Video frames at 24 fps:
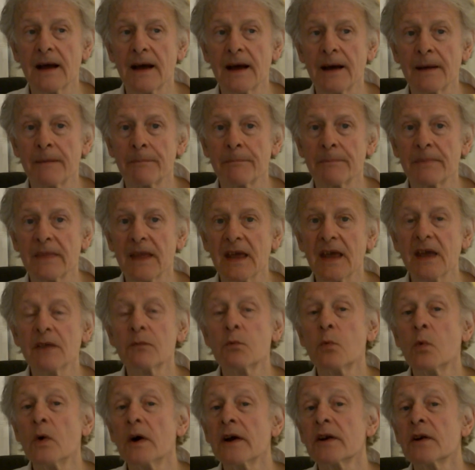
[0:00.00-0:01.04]
um,
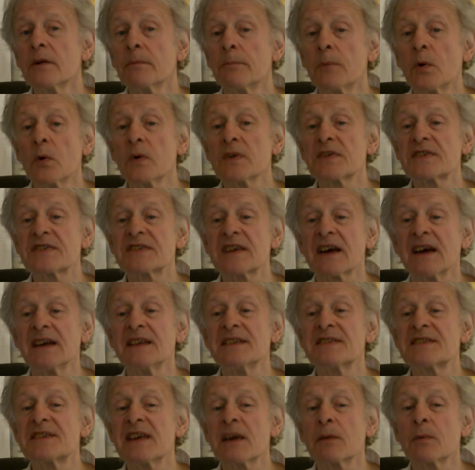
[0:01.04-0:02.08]
if one or both
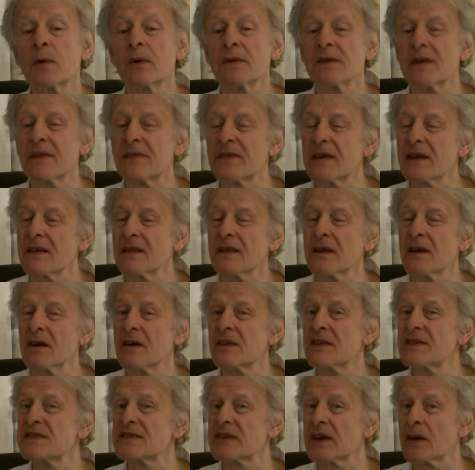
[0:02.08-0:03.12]
sides say what they think the
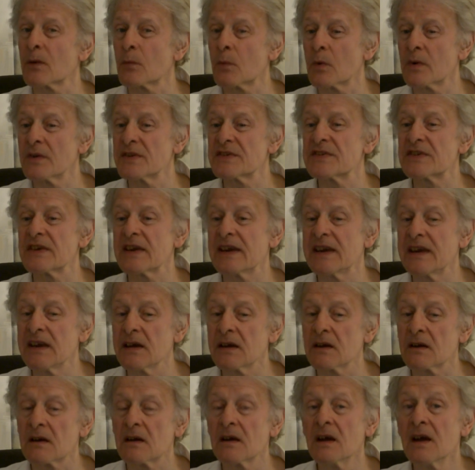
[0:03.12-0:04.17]
other side wants to
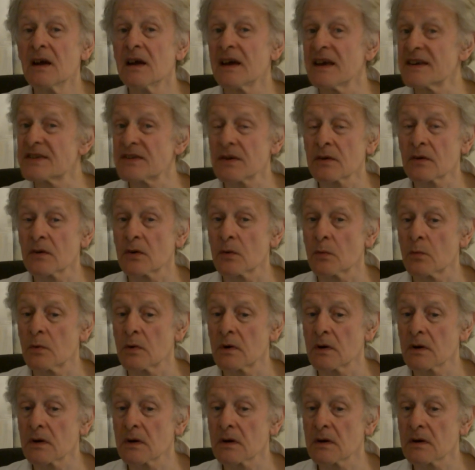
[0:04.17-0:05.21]
hear, it's not going to
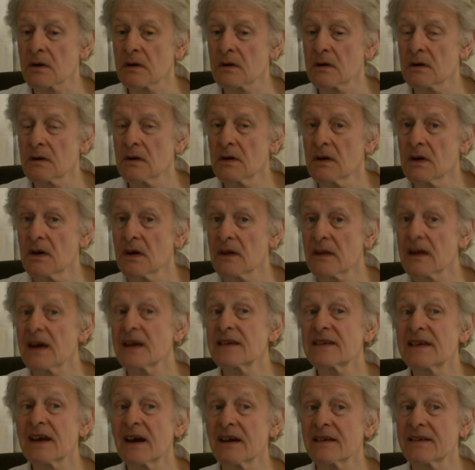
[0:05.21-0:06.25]
work.
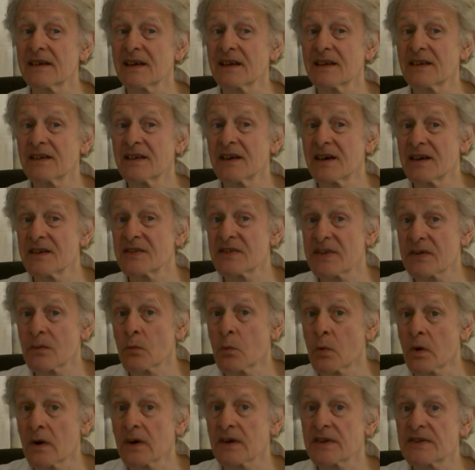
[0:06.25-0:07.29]
That tactic does
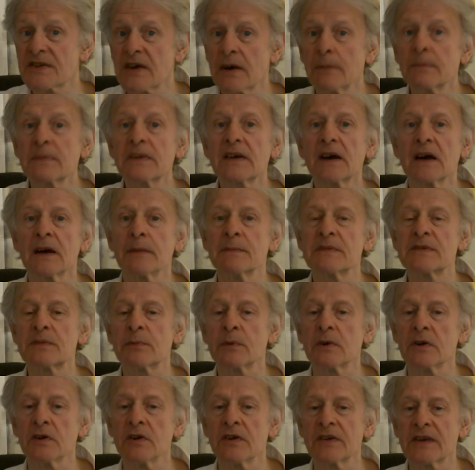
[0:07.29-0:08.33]
work sometimes
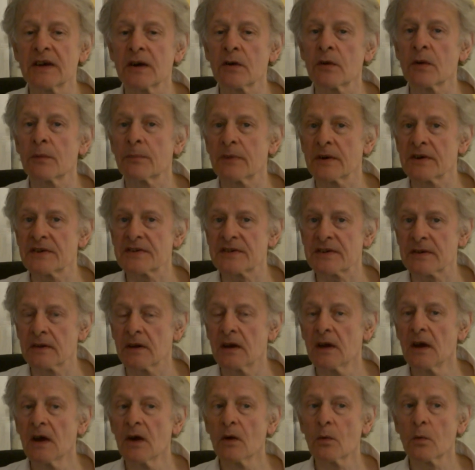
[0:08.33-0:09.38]
where you tell the
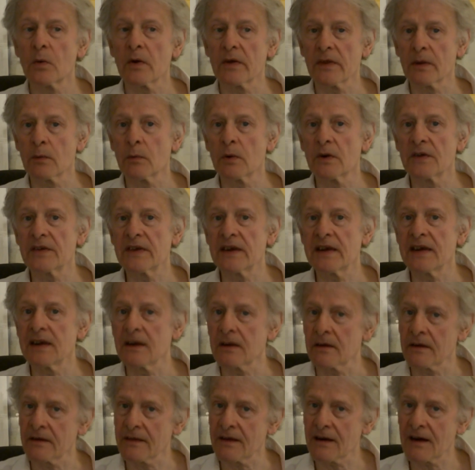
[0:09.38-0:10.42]
person what they want to
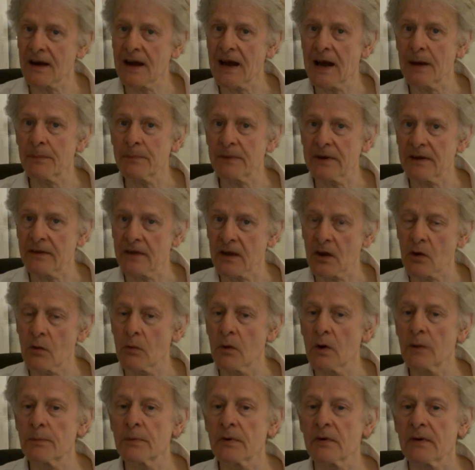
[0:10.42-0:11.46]
hear and they're happy and they
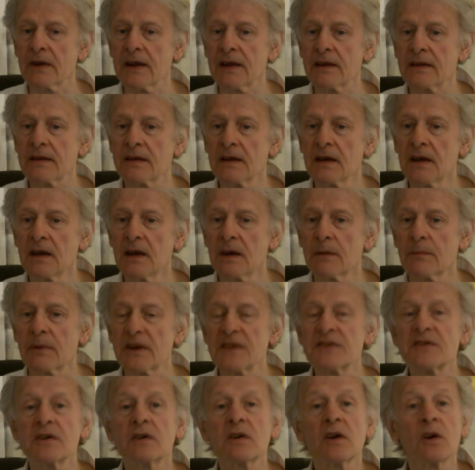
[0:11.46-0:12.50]
cooperate,
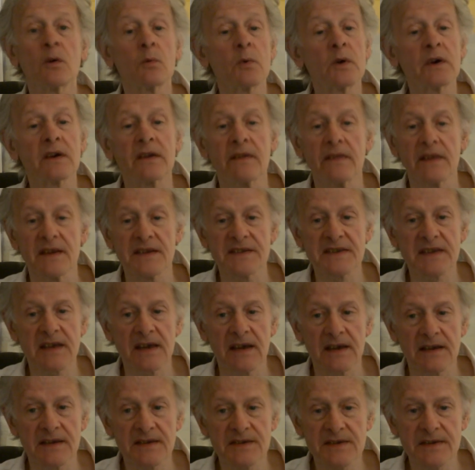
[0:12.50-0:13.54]
but it's not going to work in this
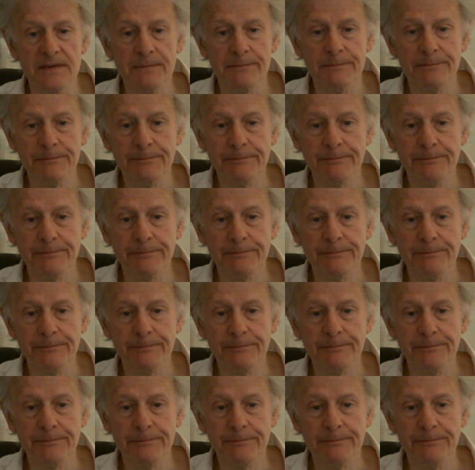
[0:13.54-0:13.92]
case.